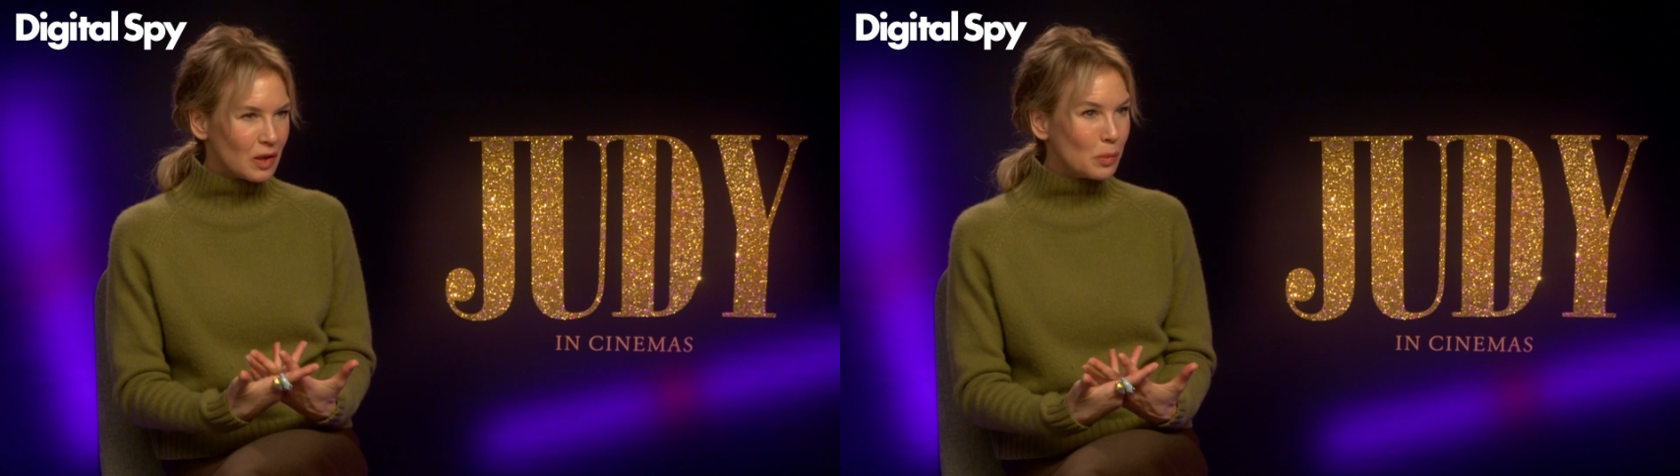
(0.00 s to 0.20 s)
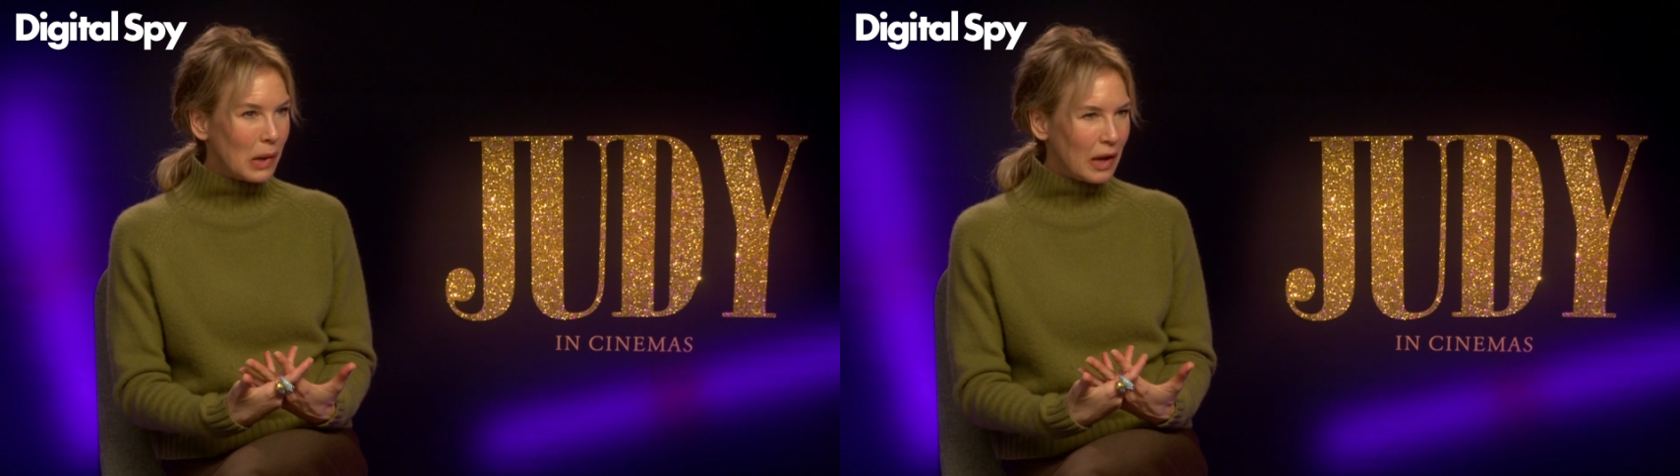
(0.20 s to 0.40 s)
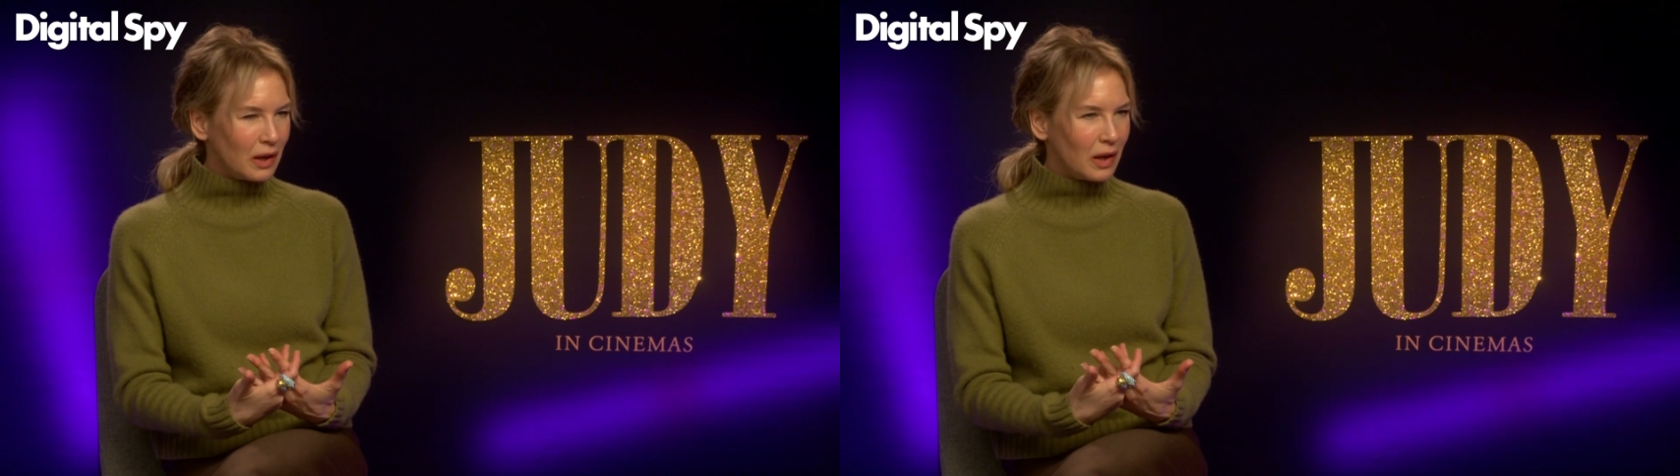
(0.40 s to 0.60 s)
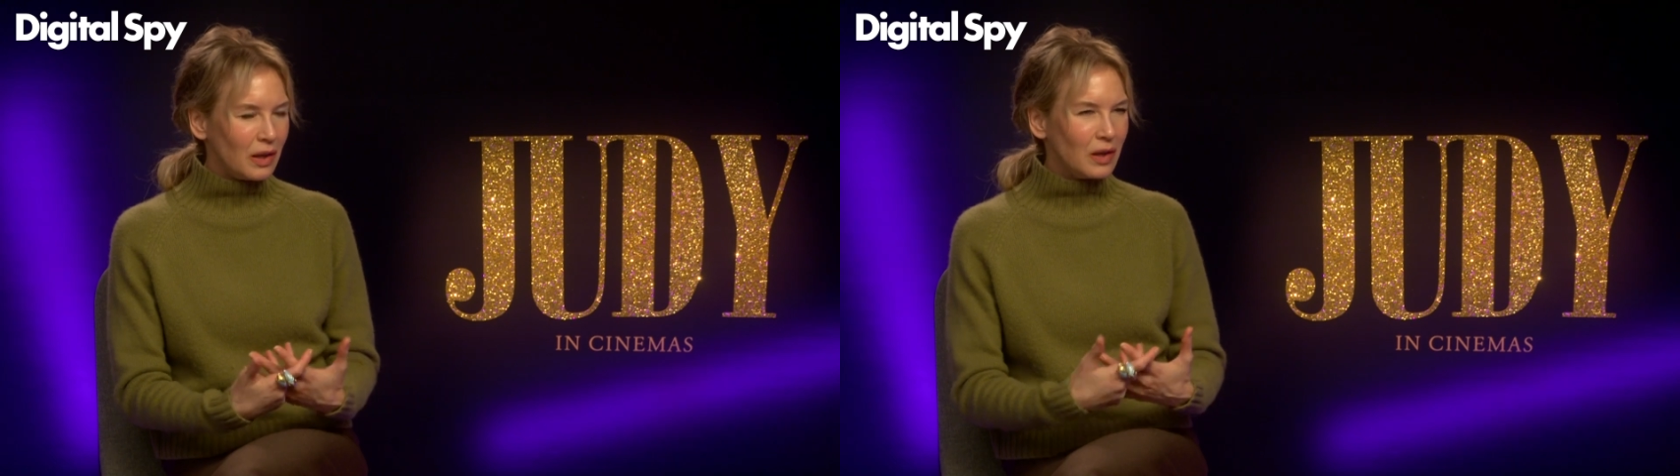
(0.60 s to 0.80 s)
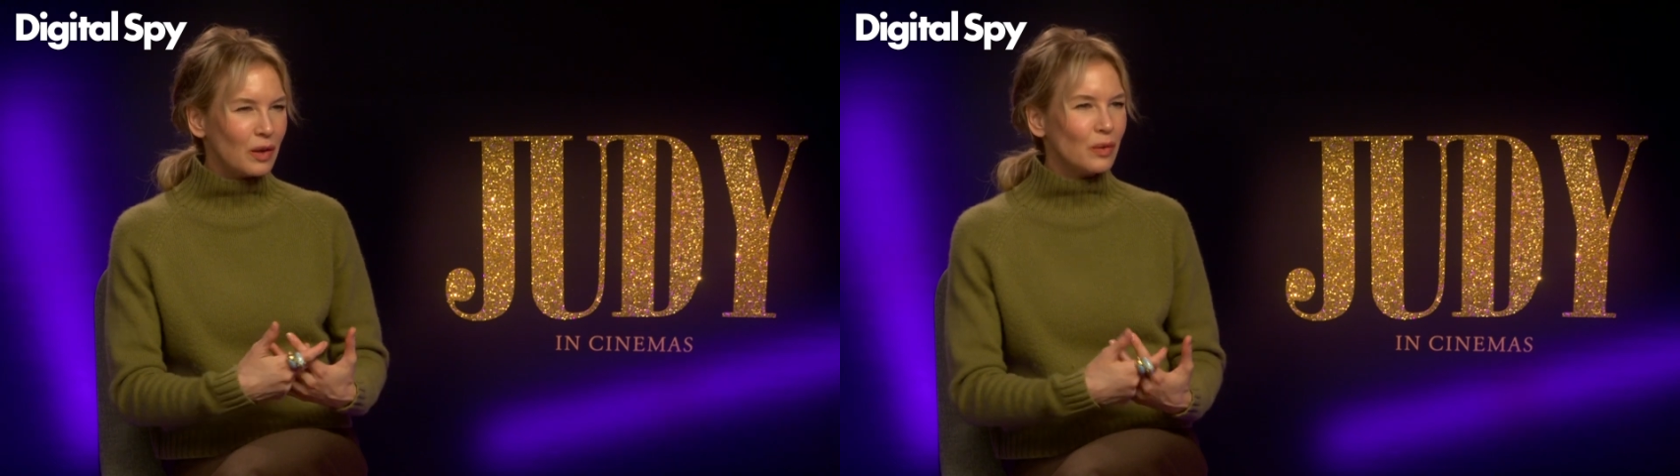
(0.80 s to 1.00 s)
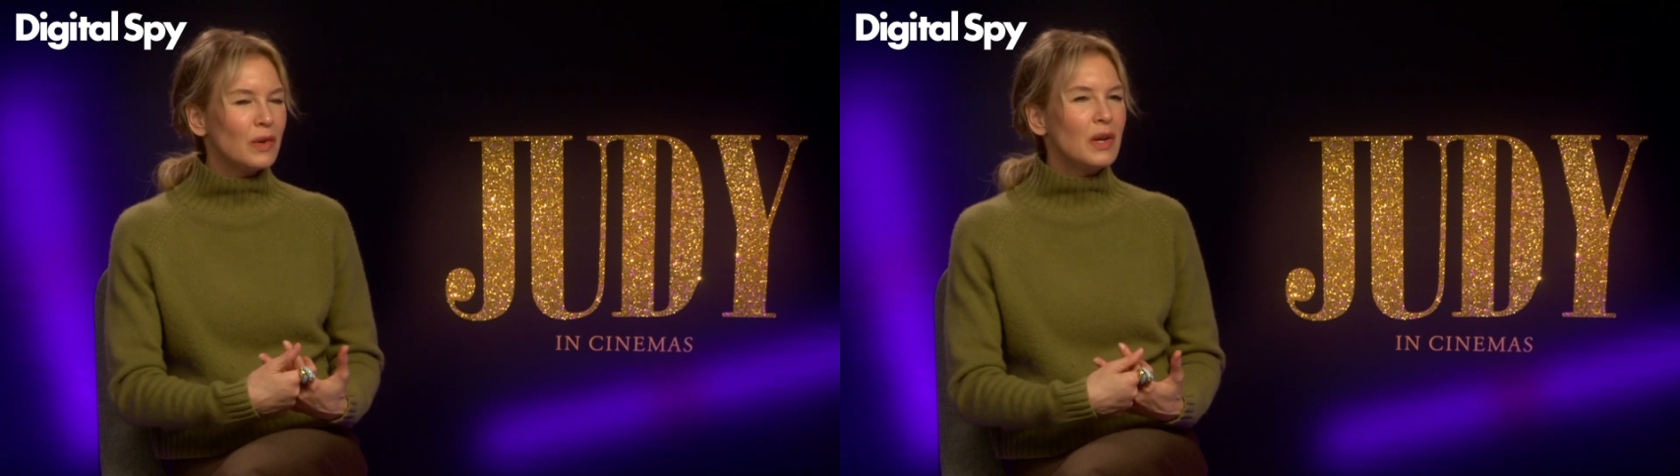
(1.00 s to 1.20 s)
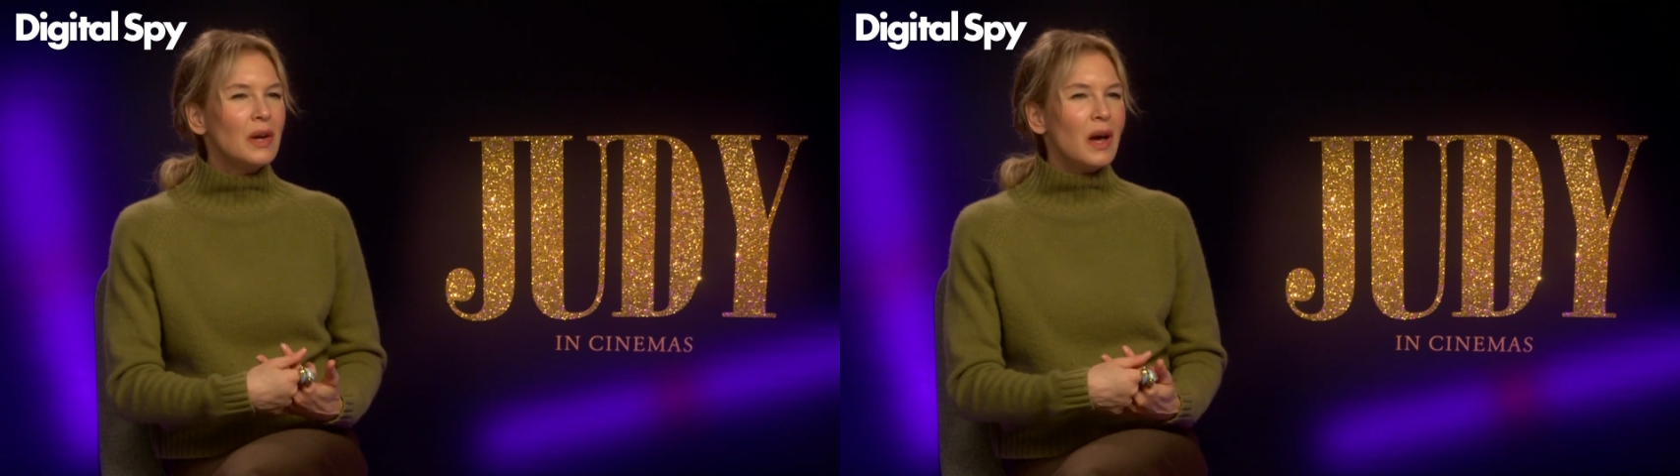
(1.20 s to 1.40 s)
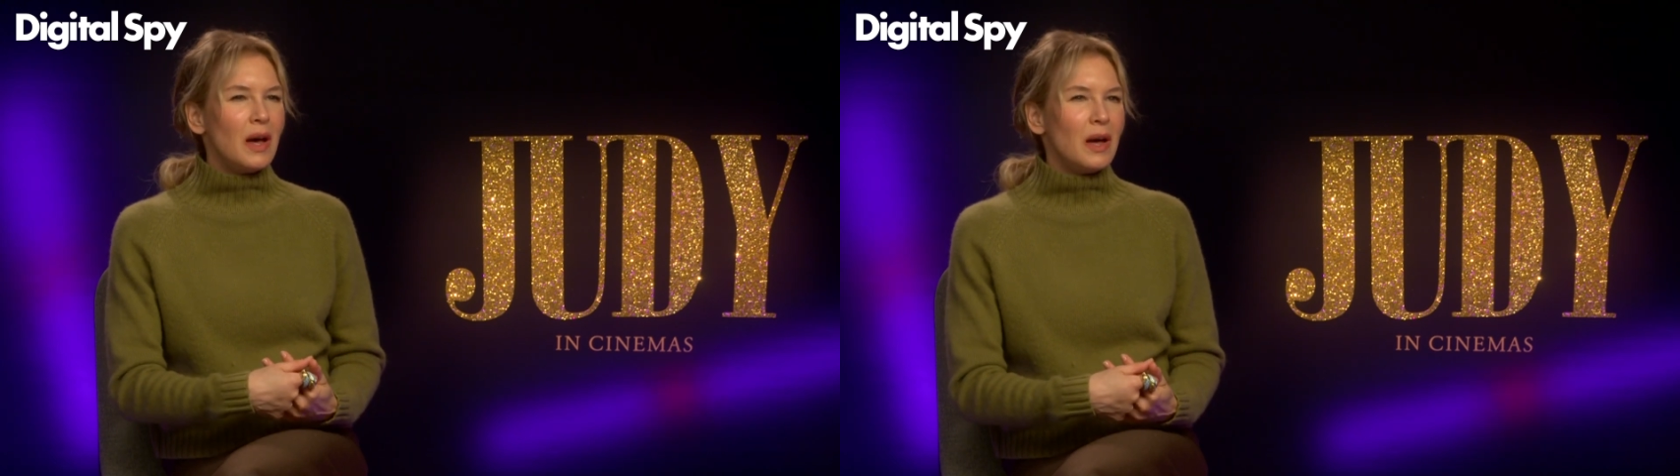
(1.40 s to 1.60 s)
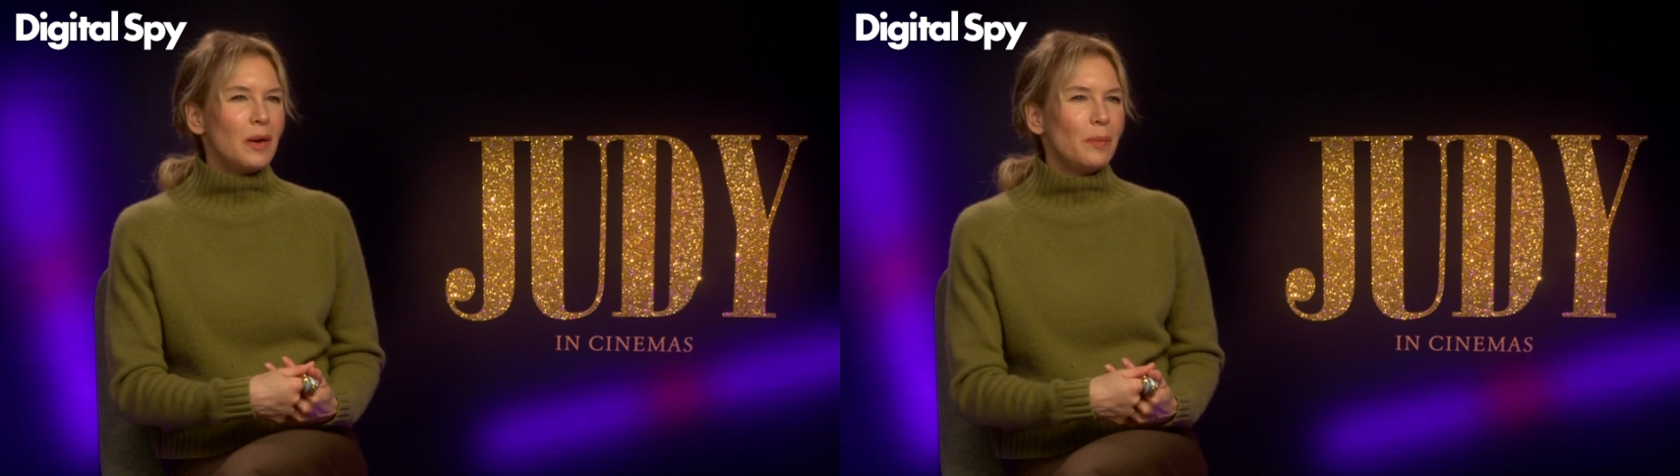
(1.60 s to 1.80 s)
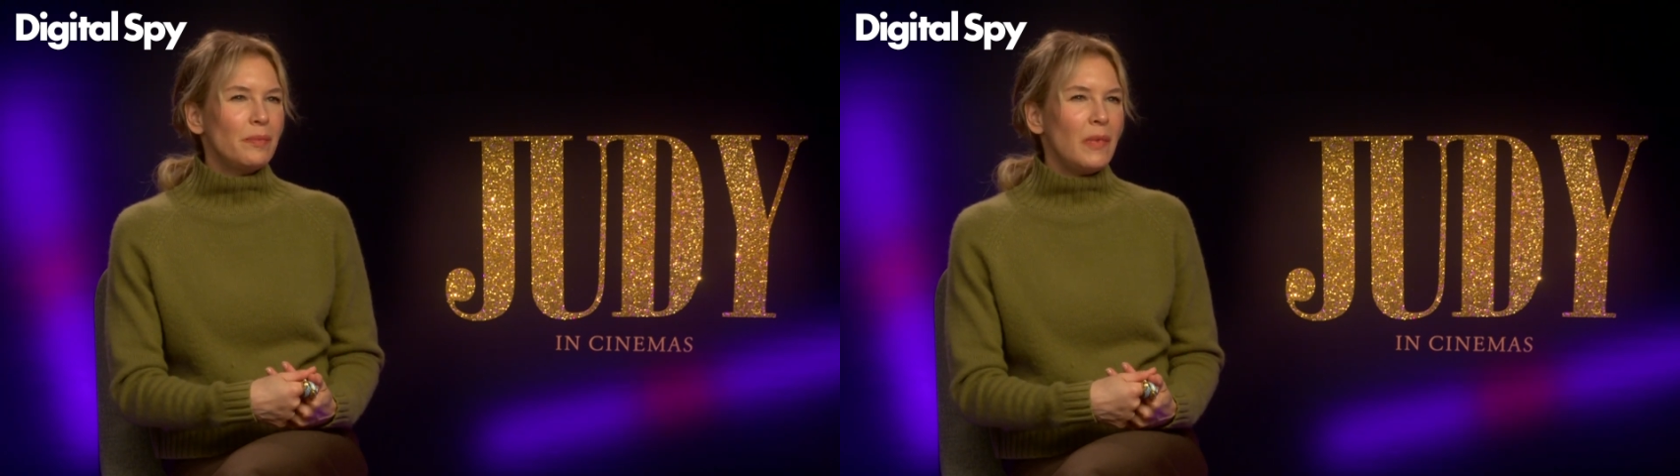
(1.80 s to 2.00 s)
on a body,
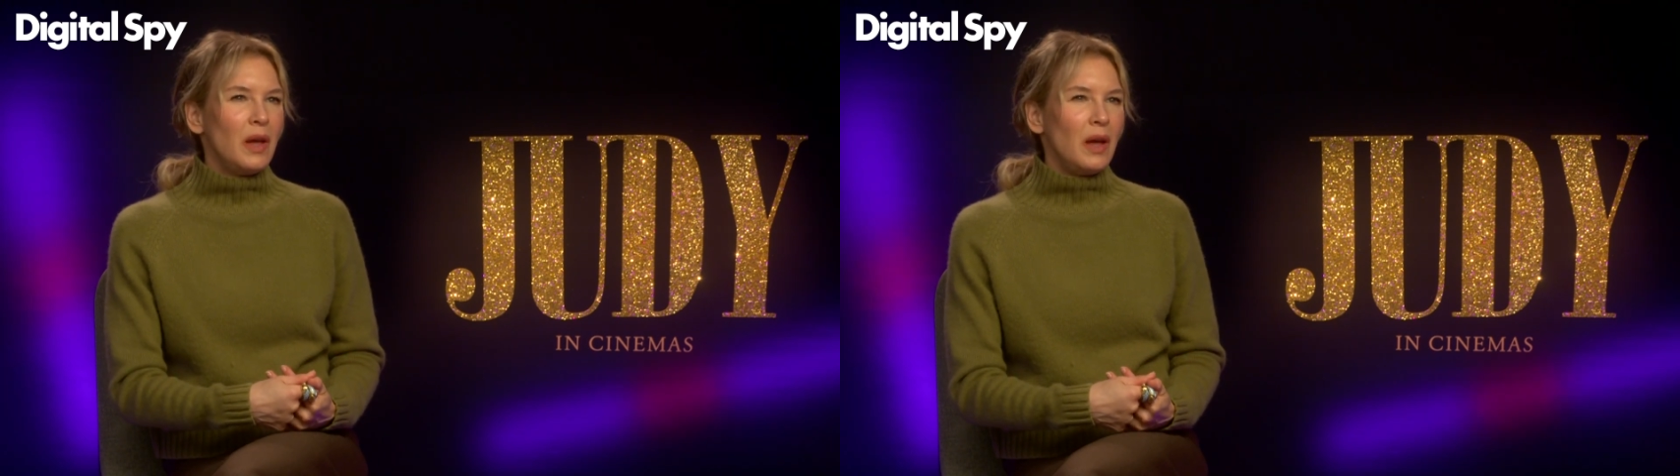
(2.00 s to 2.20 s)
and